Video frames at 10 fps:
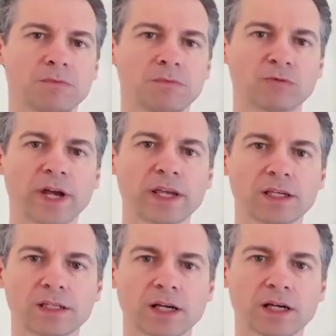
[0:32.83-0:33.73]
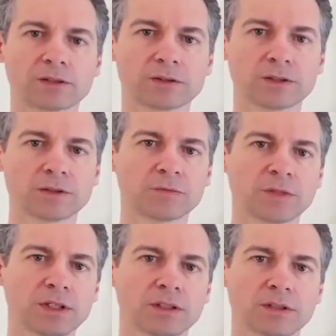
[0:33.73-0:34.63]
ranking algorithm
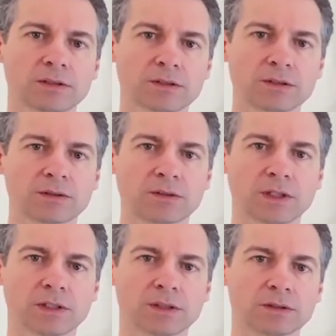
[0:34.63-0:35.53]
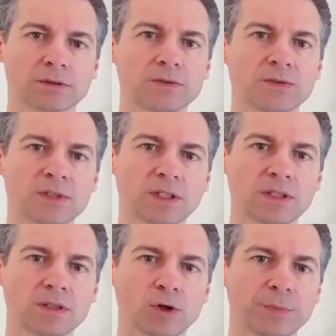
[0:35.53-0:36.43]
in the
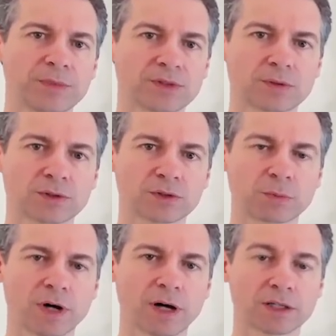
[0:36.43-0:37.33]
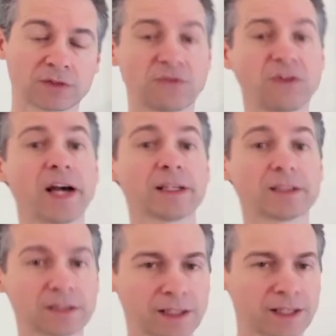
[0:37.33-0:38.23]
Lucene open source product.
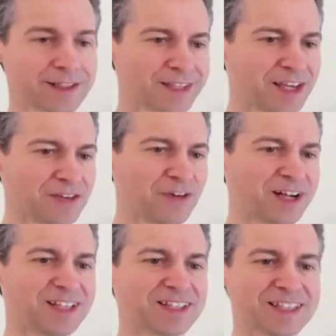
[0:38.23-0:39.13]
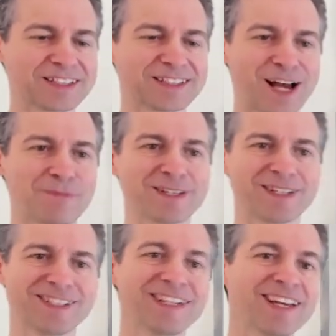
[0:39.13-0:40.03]
Finally, they finally adopted
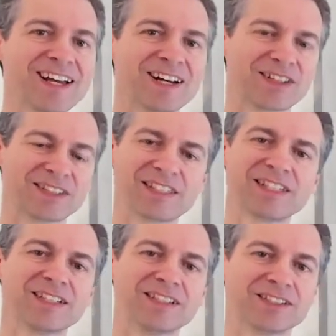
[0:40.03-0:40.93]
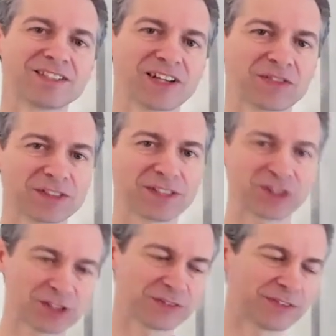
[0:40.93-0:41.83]
it years after they
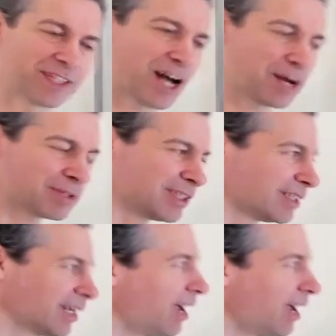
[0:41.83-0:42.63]
should have adopted it.